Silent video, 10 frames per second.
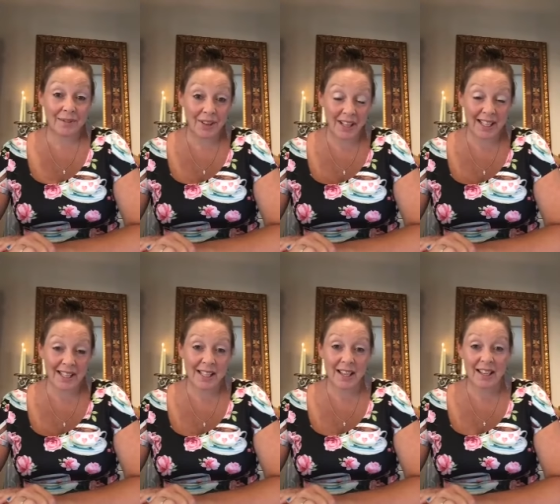any
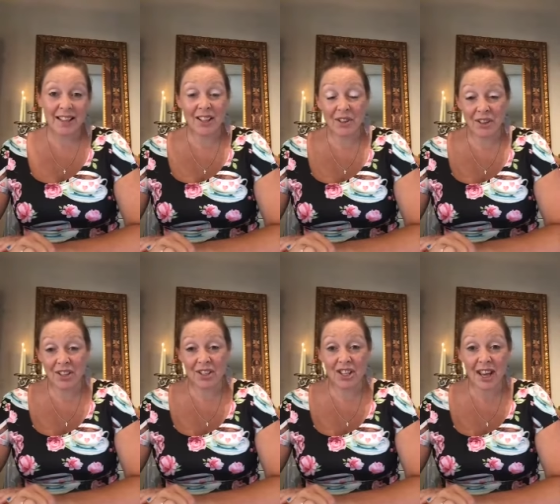advice
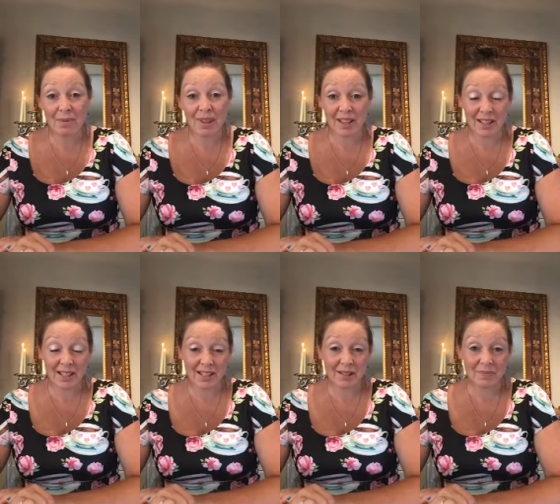that you could
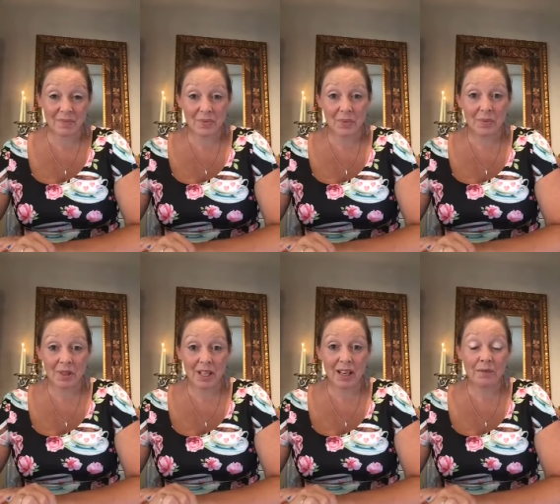share with us.
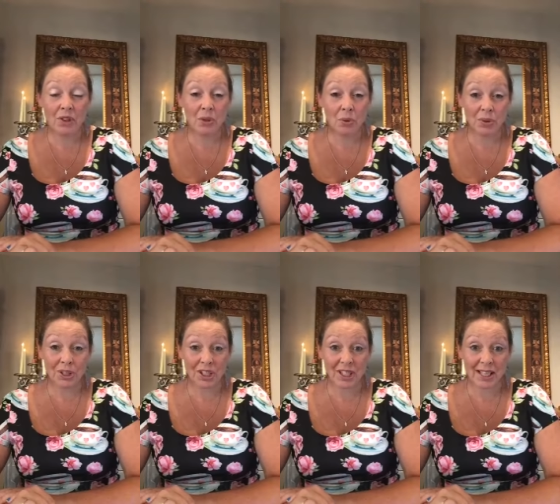We would
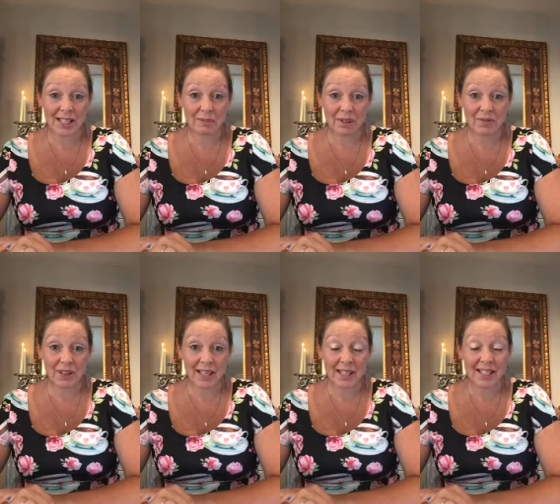love you all to
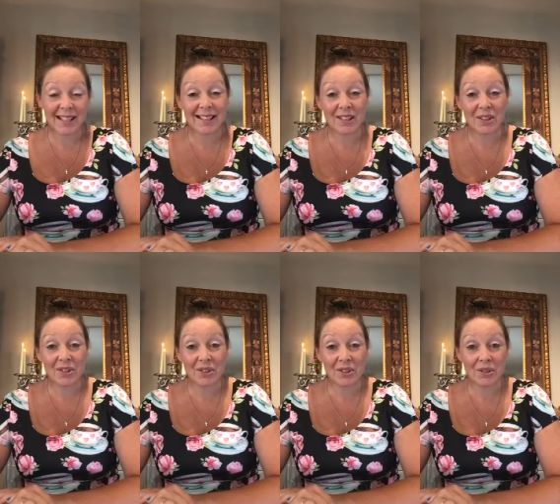share some advice,
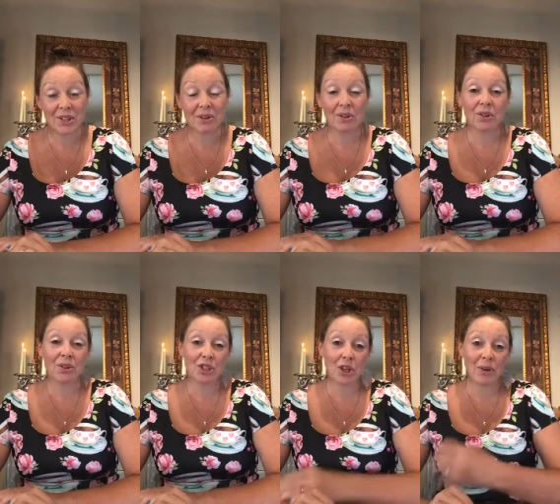things that you
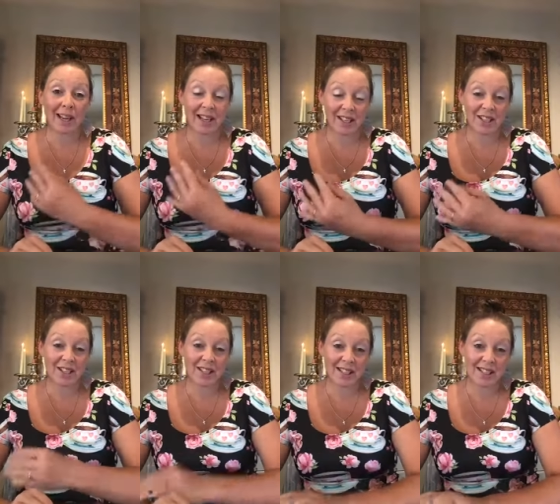do so you're not so
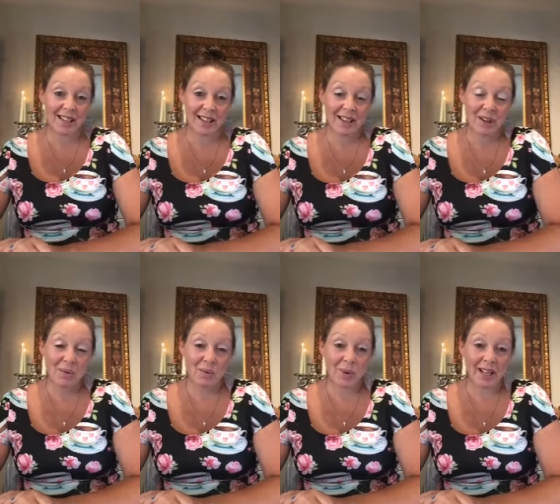
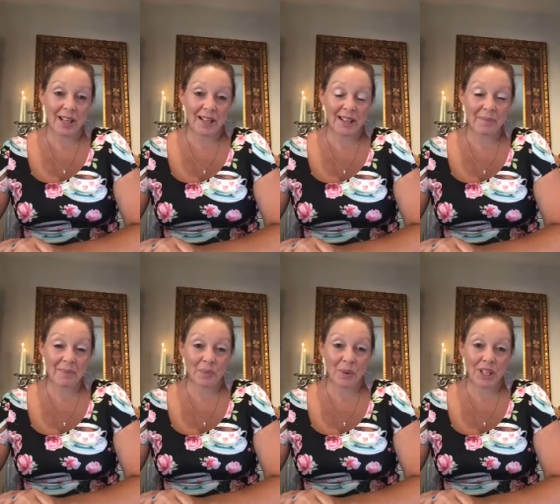anxious when,